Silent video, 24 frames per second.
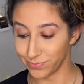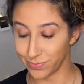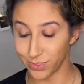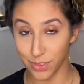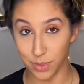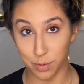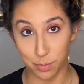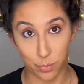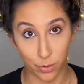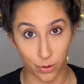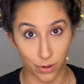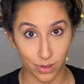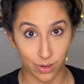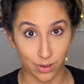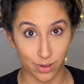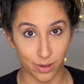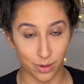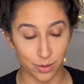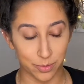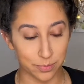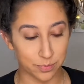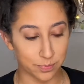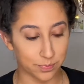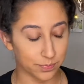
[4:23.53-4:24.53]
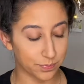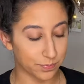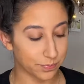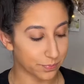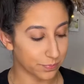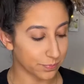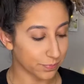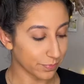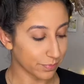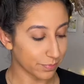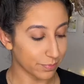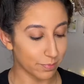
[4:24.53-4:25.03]
The more you know.
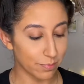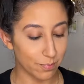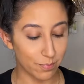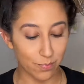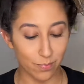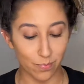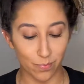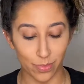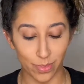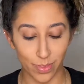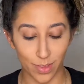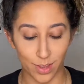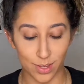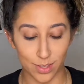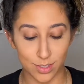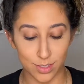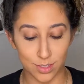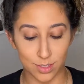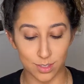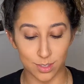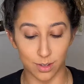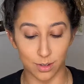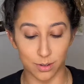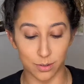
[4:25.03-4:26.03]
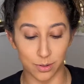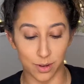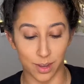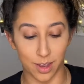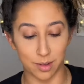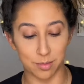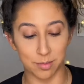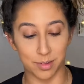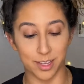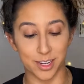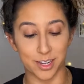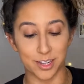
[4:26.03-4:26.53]
So
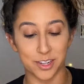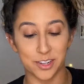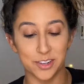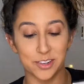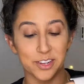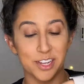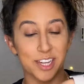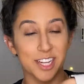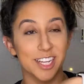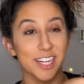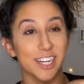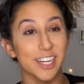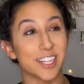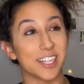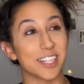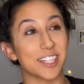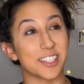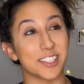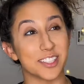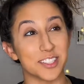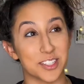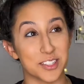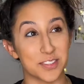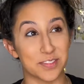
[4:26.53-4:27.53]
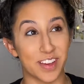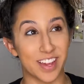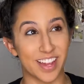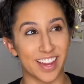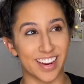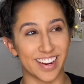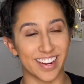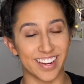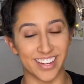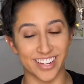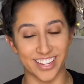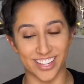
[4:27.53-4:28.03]
I'm gonna go ahead and close my
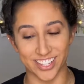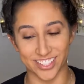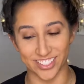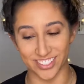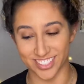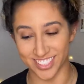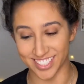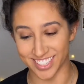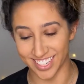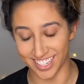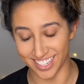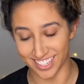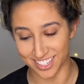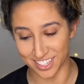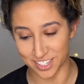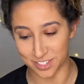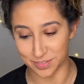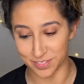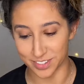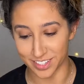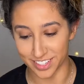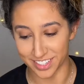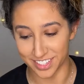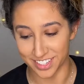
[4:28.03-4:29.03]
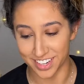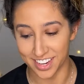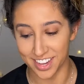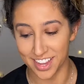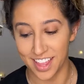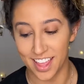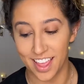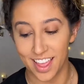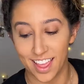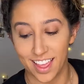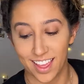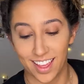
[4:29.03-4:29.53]
Coty Airspun,
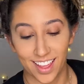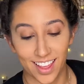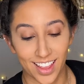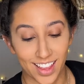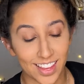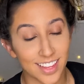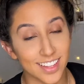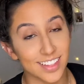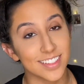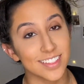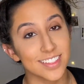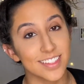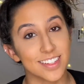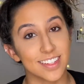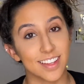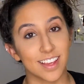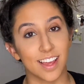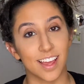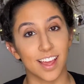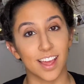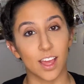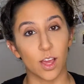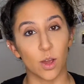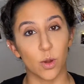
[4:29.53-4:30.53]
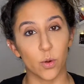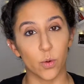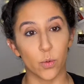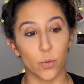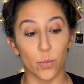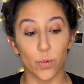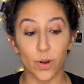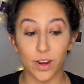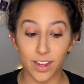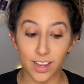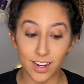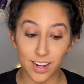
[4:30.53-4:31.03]
and
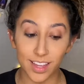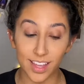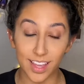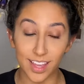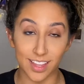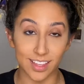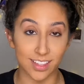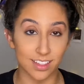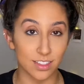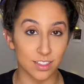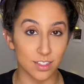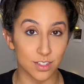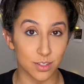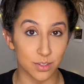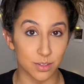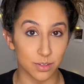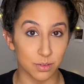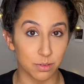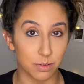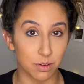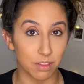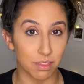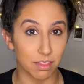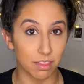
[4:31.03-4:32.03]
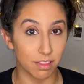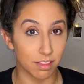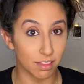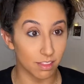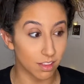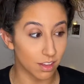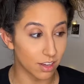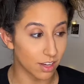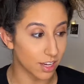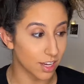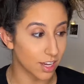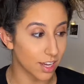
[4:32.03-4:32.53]
we're gonna get into the
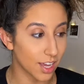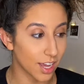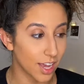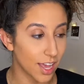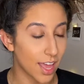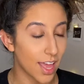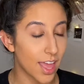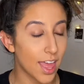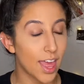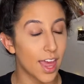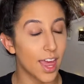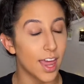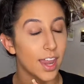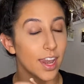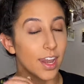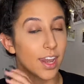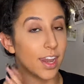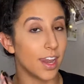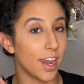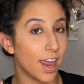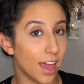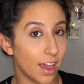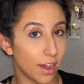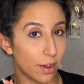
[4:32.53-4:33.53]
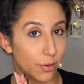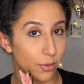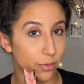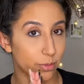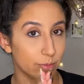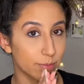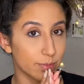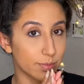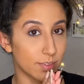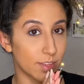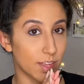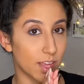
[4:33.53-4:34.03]
look. Now,
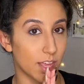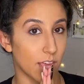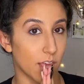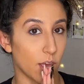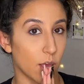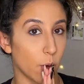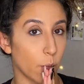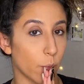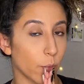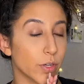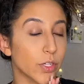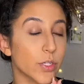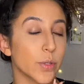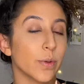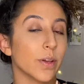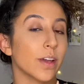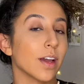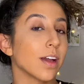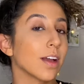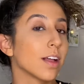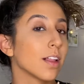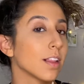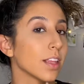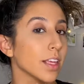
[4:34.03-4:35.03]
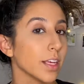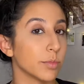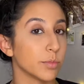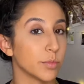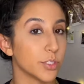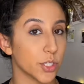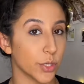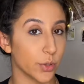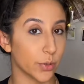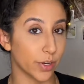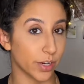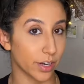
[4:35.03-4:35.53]
we're doing a glam
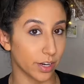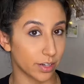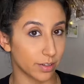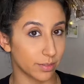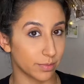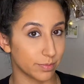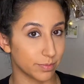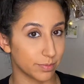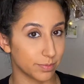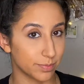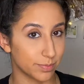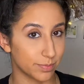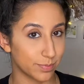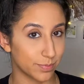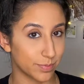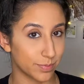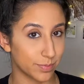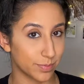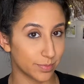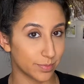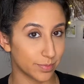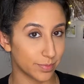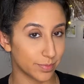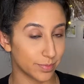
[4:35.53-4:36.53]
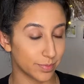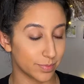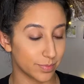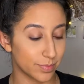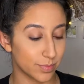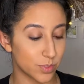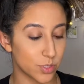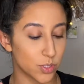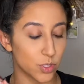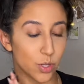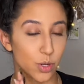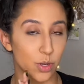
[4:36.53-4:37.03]
Joker,
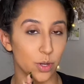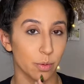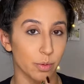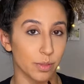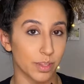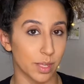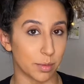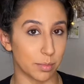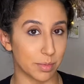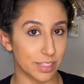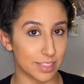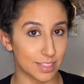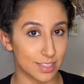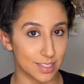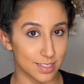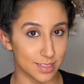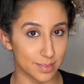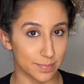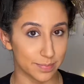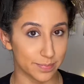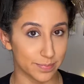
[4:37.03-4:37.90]
so you know what that means.